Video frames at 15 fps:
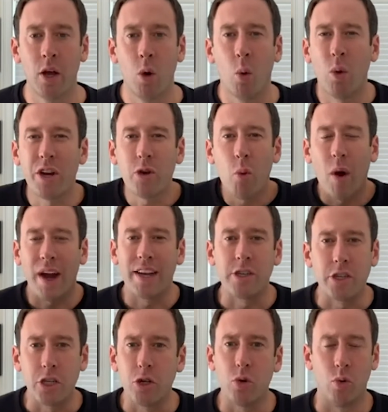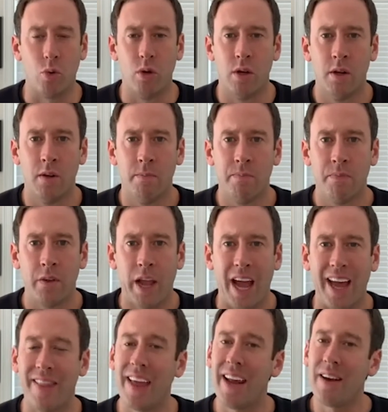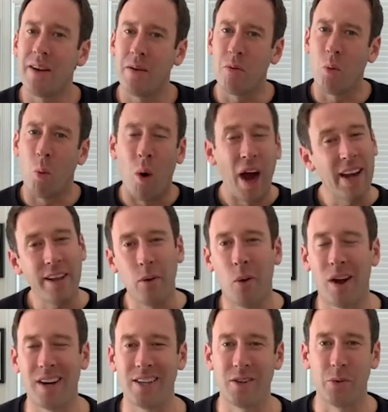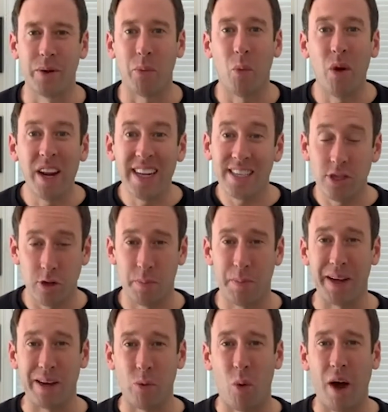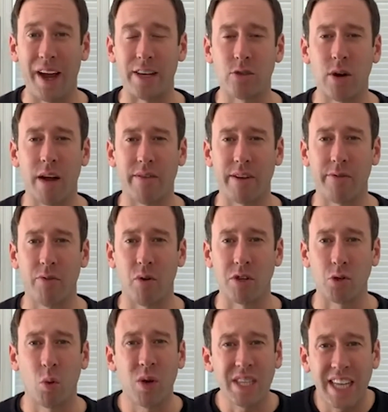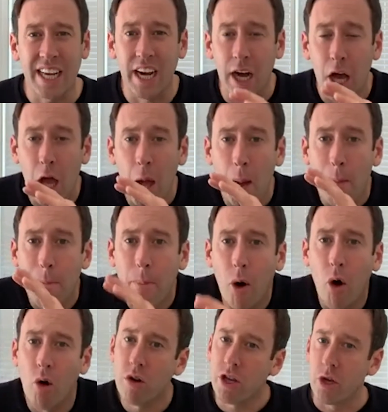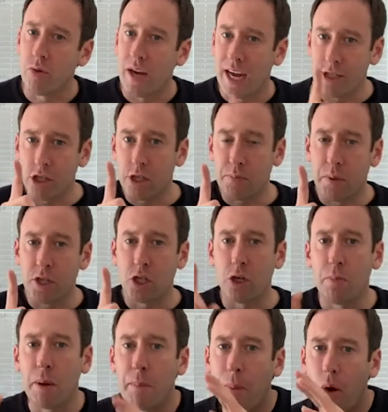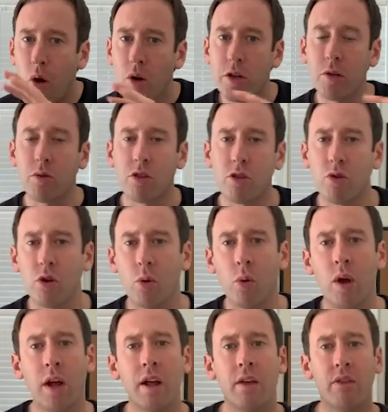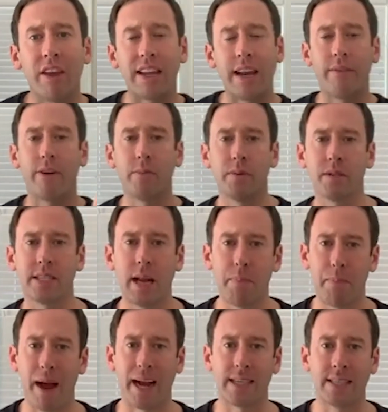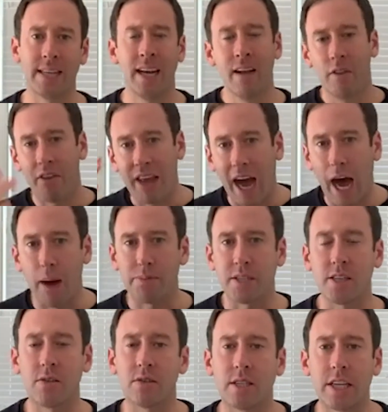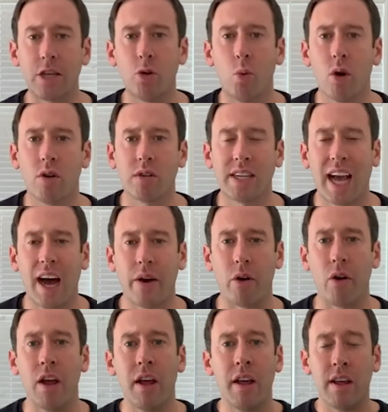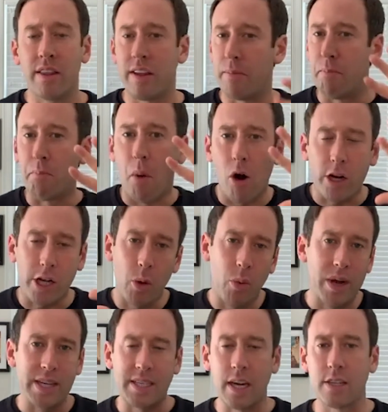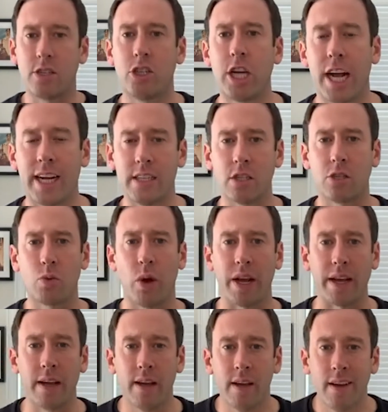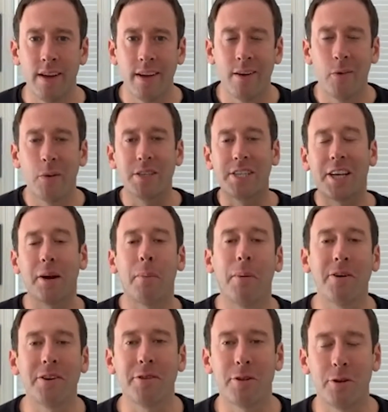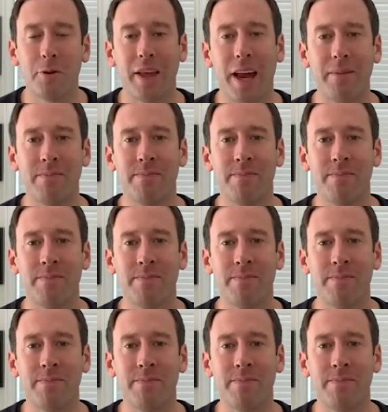What do you want to do? And then why do you want to do it? What is your big why and driving force? What's going to pull you, not just push you, but pull you through the inevitable setbacks, the obstacles that you will encounter, that market when it does check and swing? What's going to pull you through that?